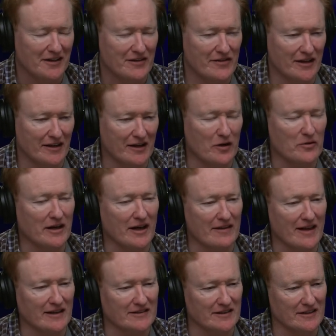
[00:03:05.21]
that okay,
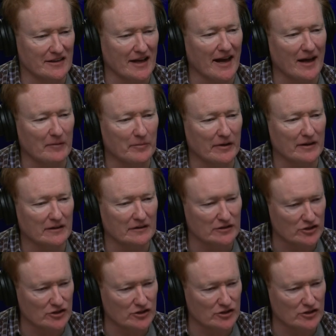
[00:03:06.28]
that didn't happen.